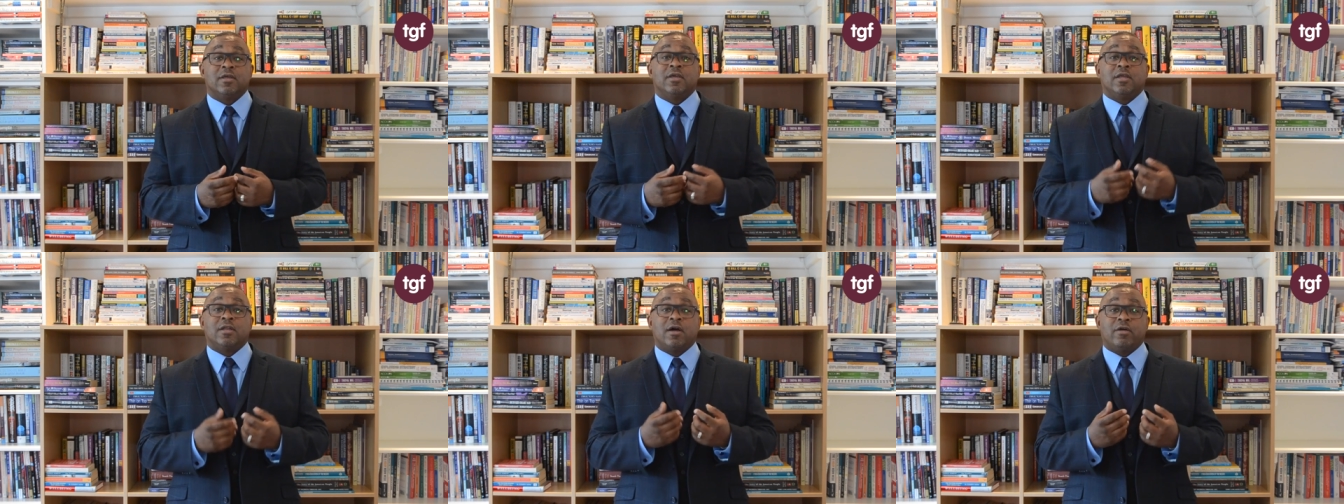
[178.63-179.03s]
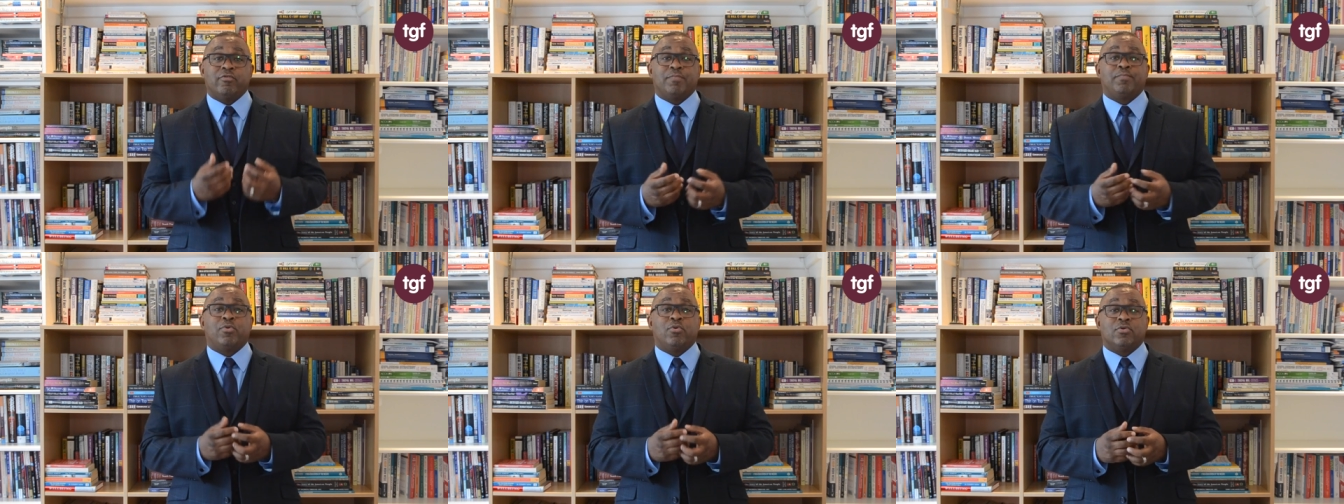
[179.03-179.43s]
in our
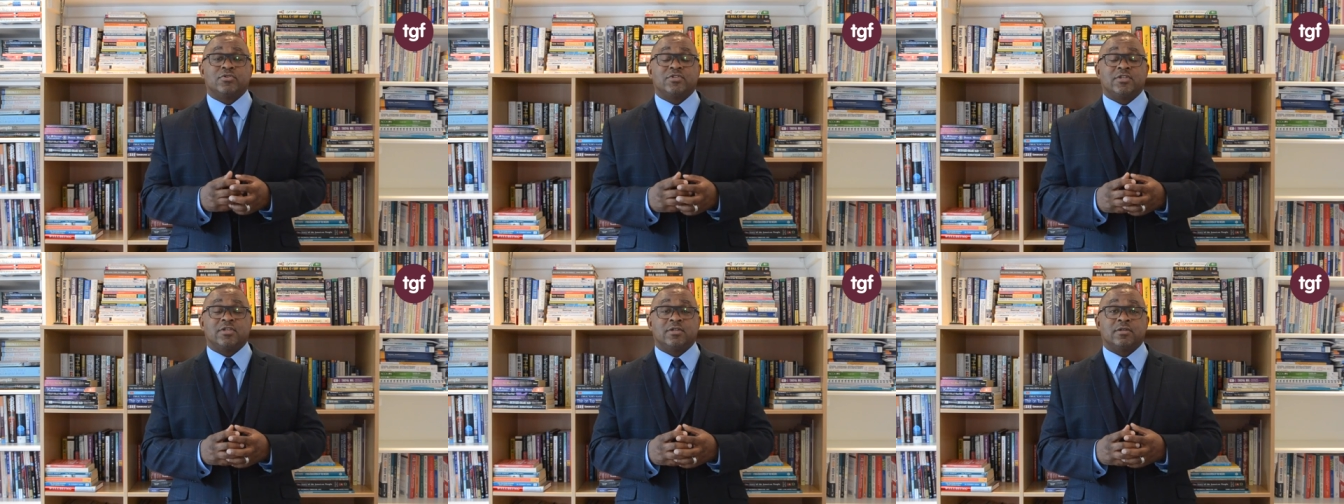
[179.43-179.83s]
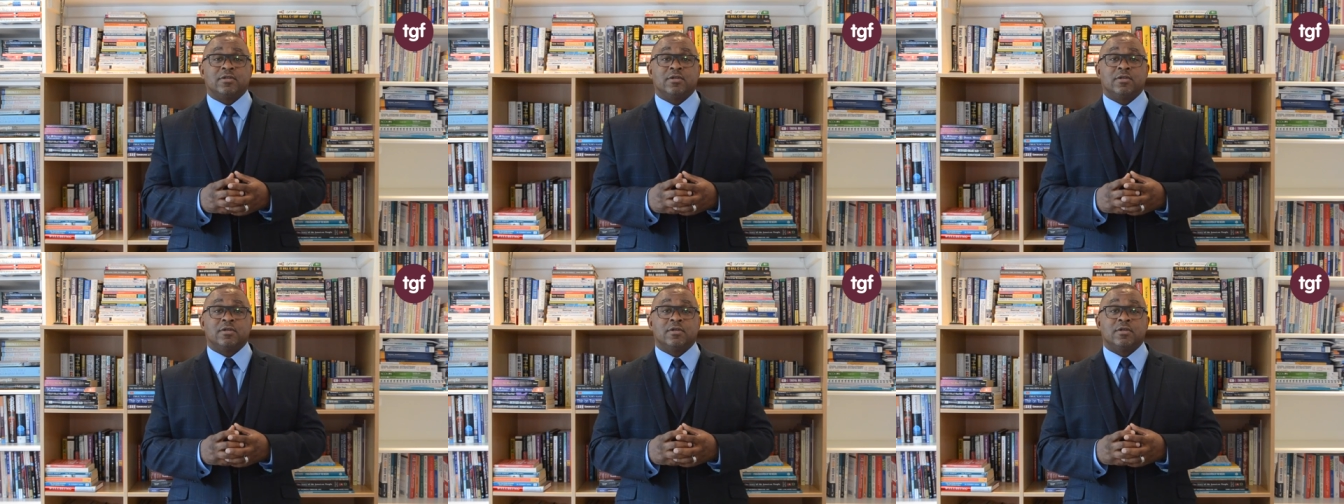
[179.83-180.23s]
reporting,
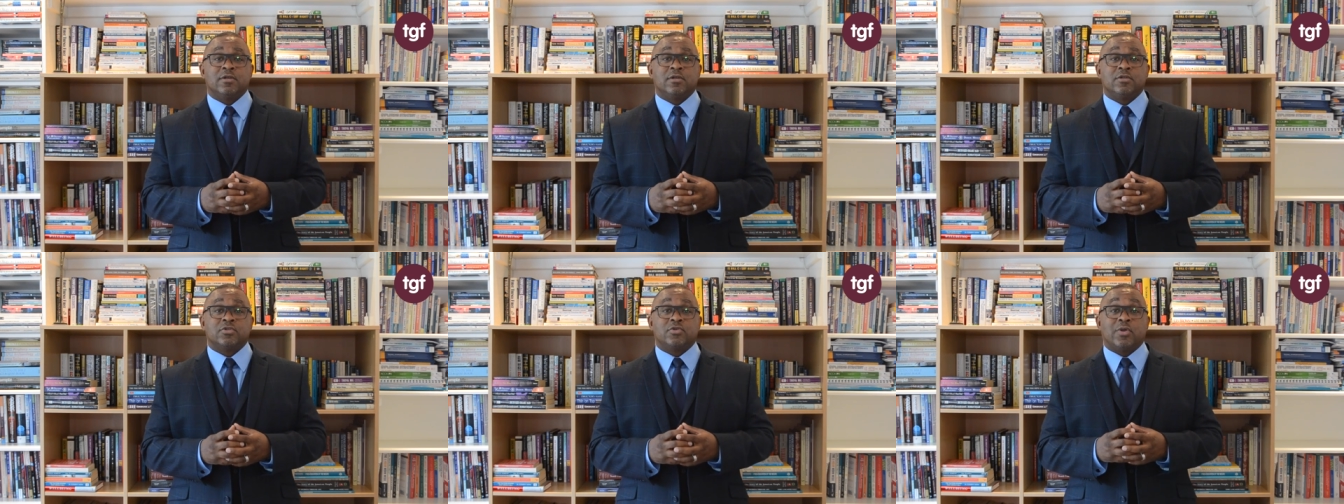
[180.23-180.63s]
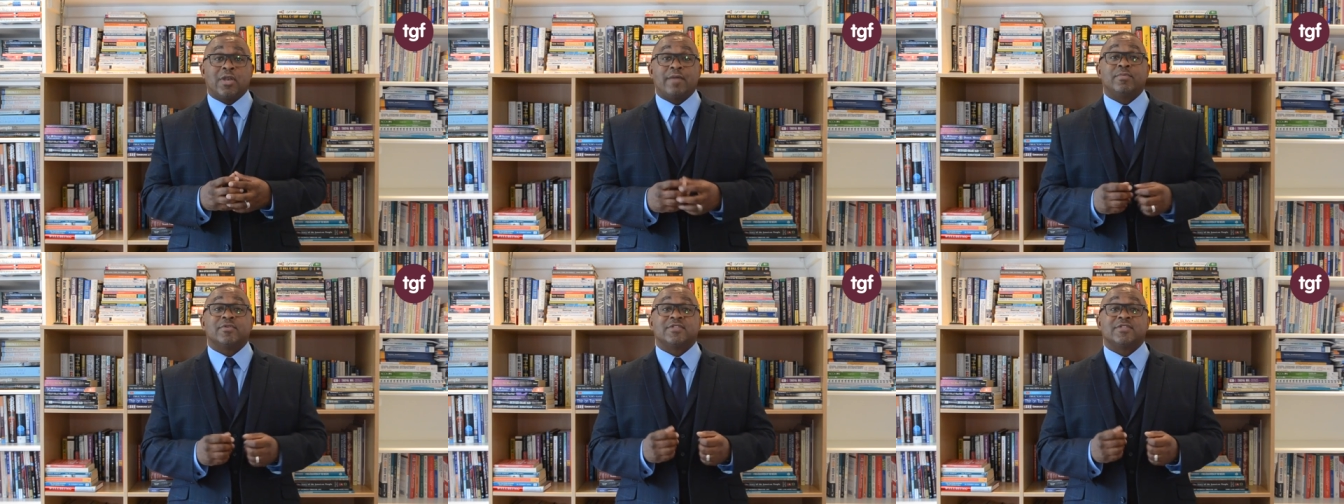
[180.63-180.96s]
to enable